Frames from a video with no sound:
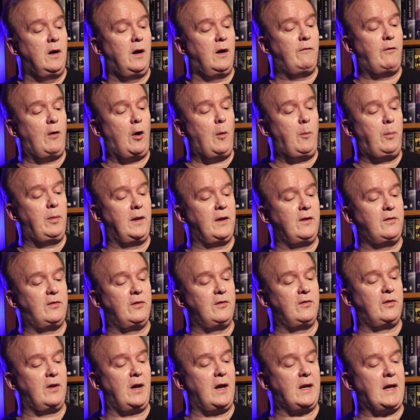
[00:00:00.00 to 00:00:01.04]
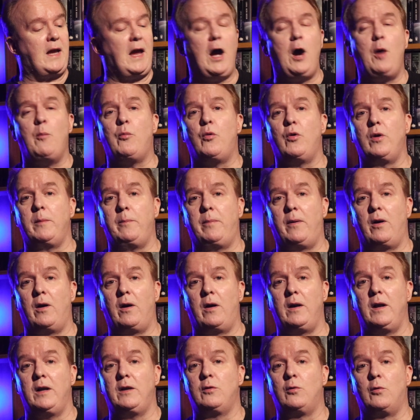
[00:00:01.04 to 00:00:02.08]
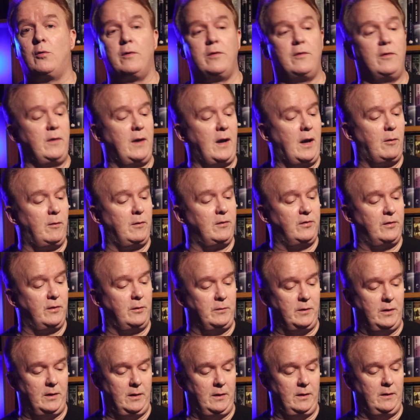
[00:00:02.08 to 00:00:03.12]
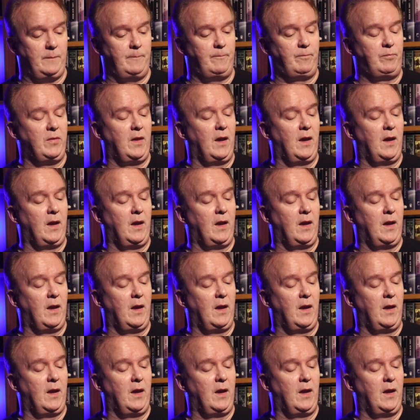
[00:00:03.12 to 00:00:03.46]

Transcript: of all places, a cowboy bar in northern Arizona.